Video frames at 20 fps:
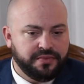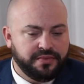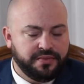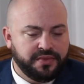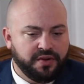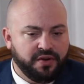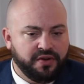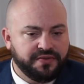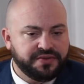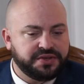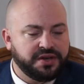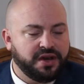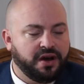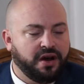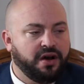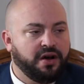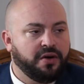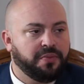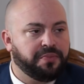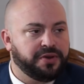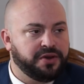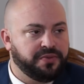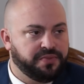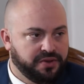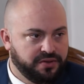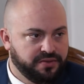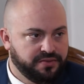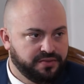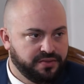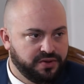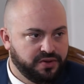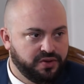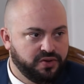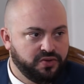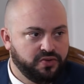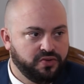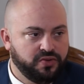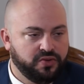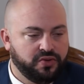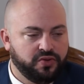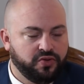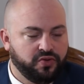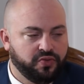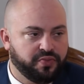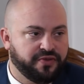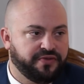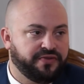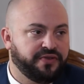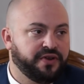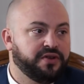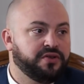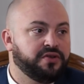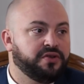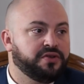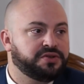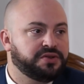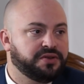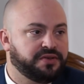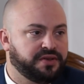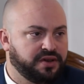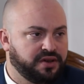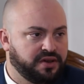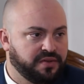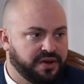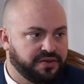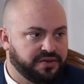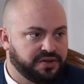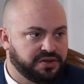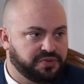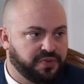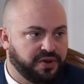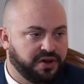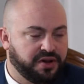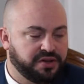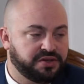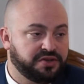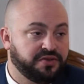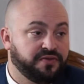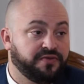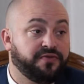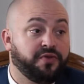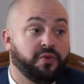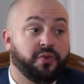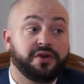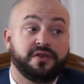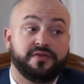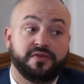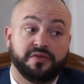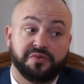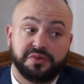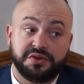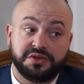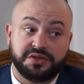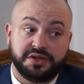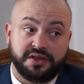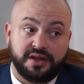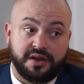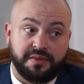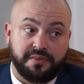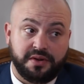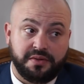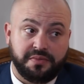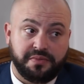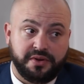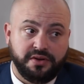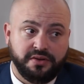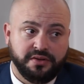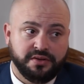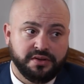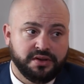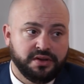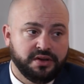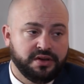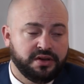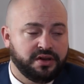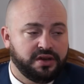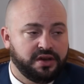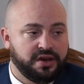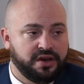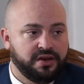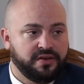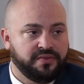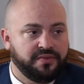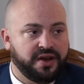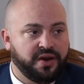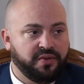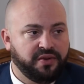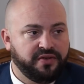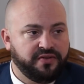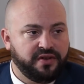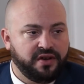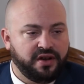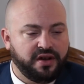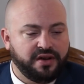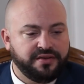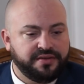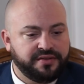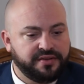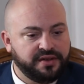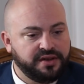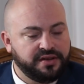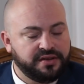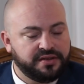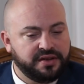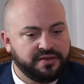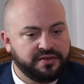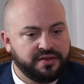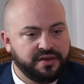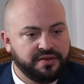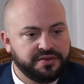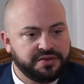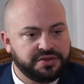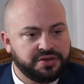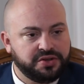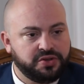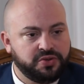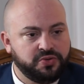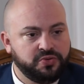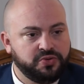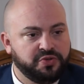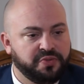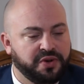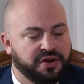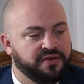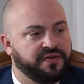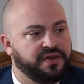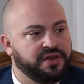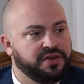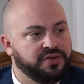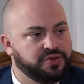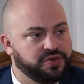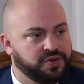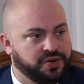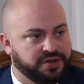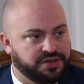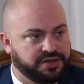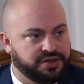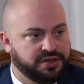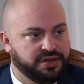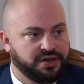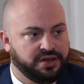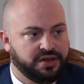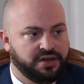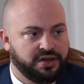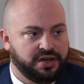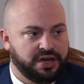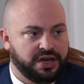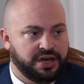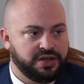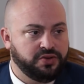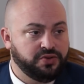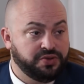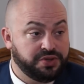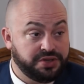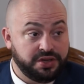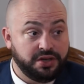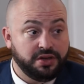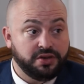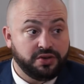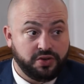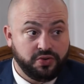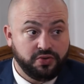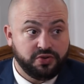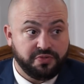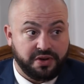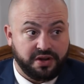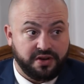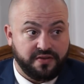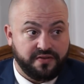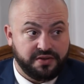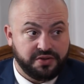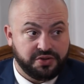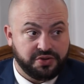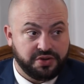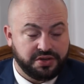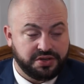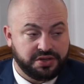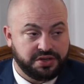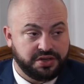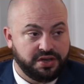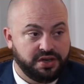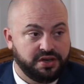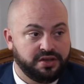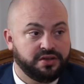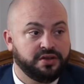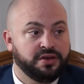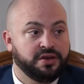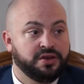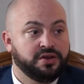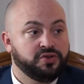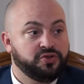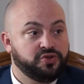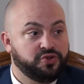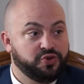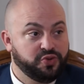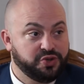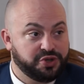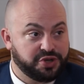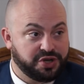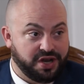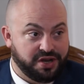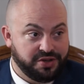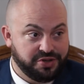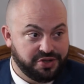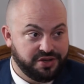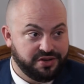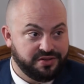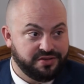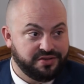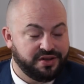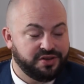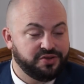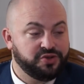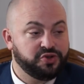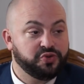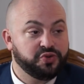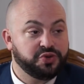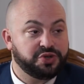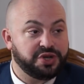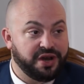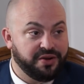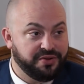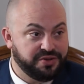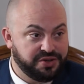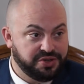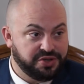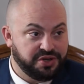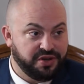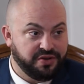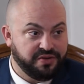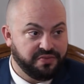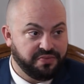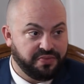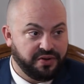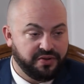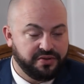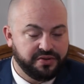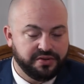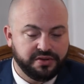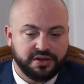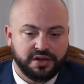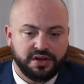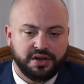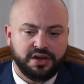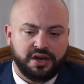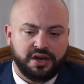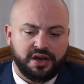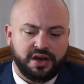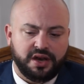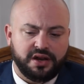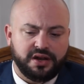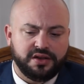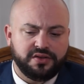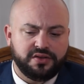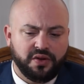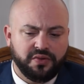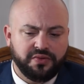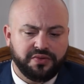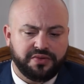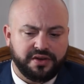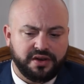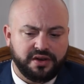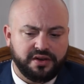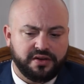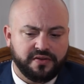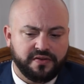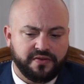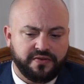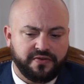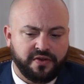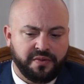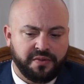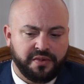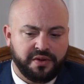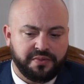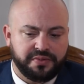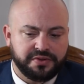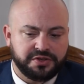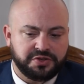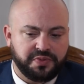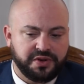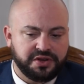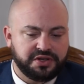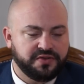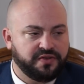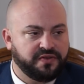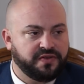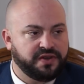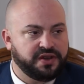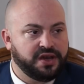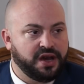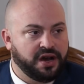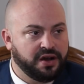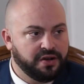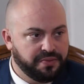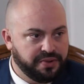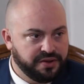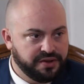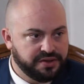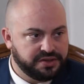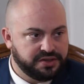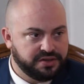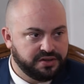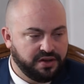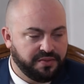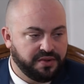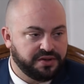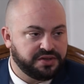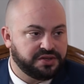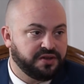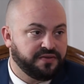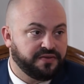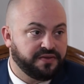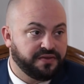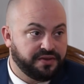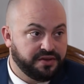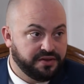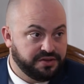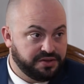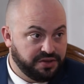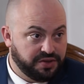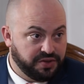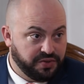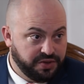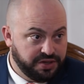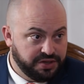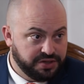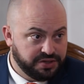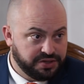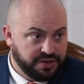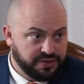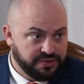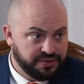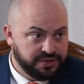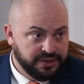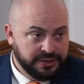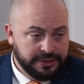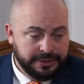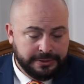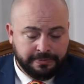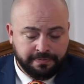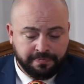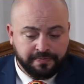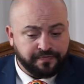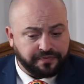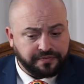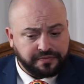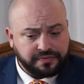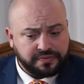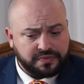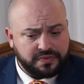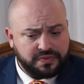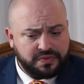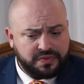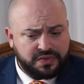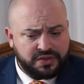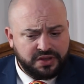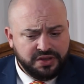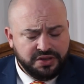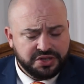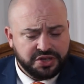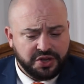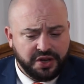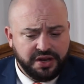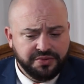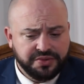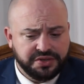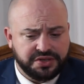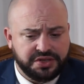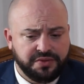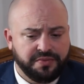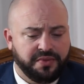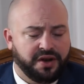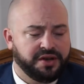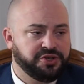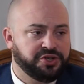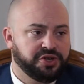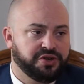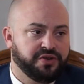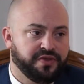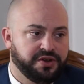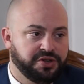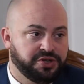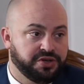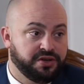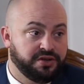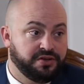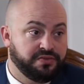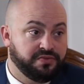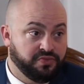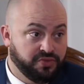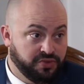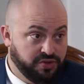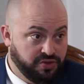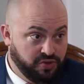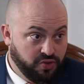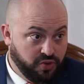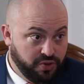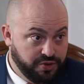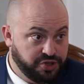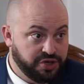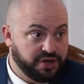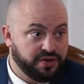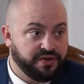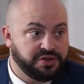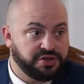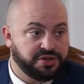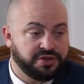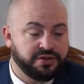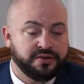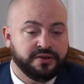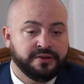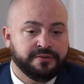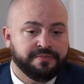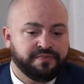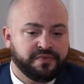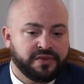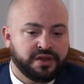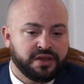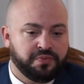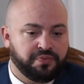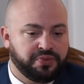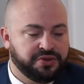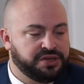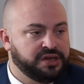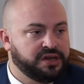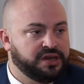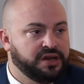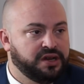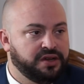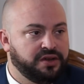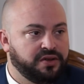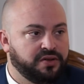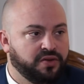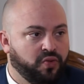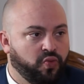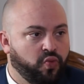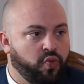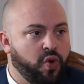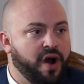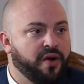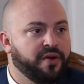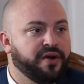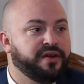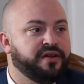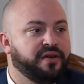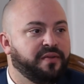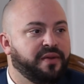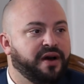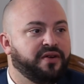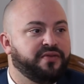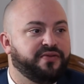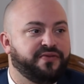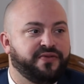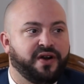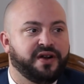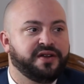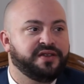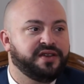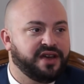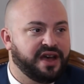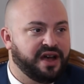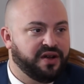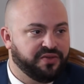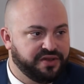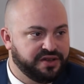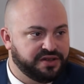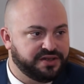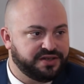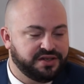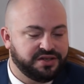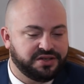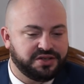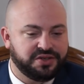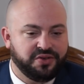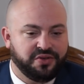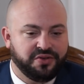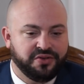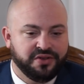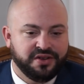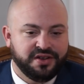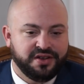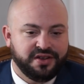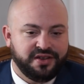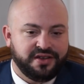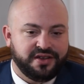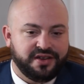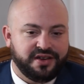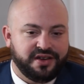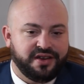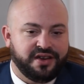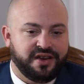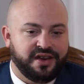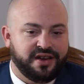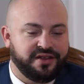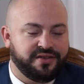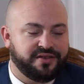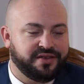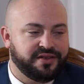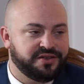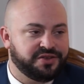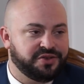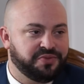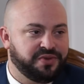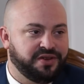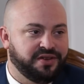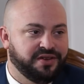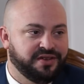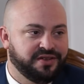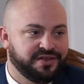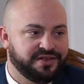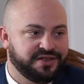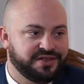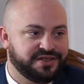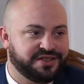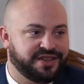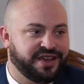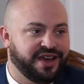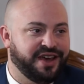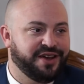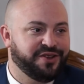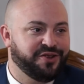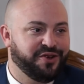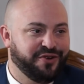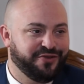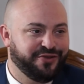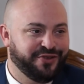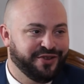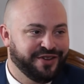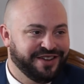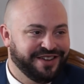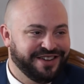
There obviously are people who prefer not to think about this past for whatever reason that may be. However, I think that there is a huge amount of interest, and you see a huge amount of interest in Jewish culture and Jewish heritage here in Poland. And I don't think from a perspective of a young person, I myself am 33 years old, so I don't see my generation and your generation particularly worried about finding out this. It's not anything to be scared of.